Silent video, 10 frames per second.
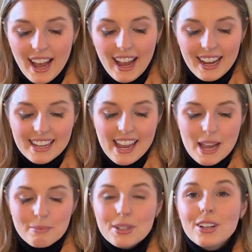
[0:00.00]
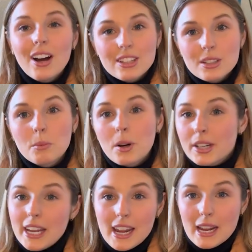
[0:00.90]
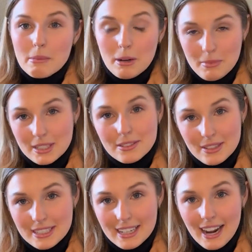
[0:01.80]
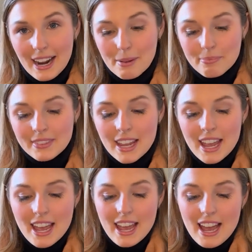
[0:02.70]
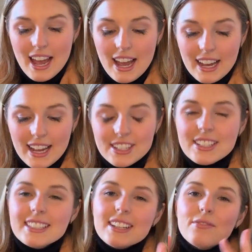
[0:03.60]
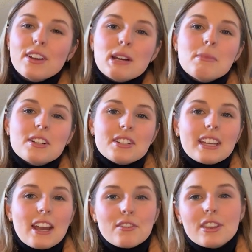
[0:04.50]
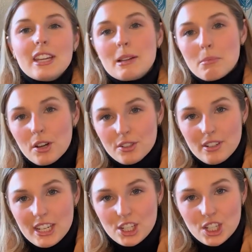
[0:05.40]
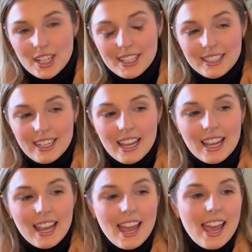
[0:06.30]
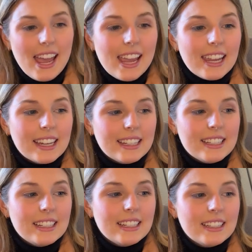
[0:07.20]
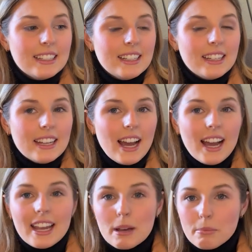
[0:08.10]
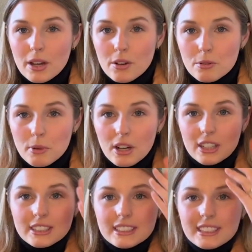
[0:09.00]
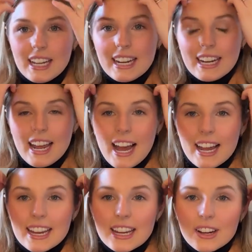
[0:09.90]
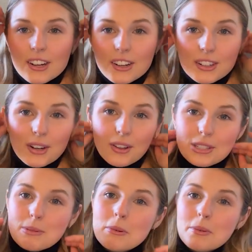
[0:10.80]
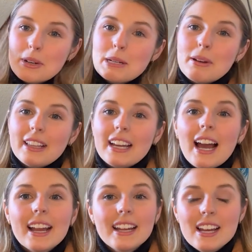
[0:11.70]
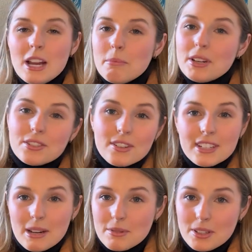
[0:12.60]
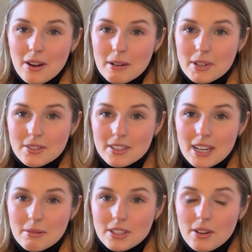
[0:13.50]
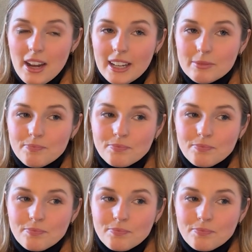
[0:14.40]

I am not worrying about my screen time. I just am very much like everything in moderation and I am my own boss and I hear, you know, all these people worried about like, I, my screen time is so high, my screen time is so high.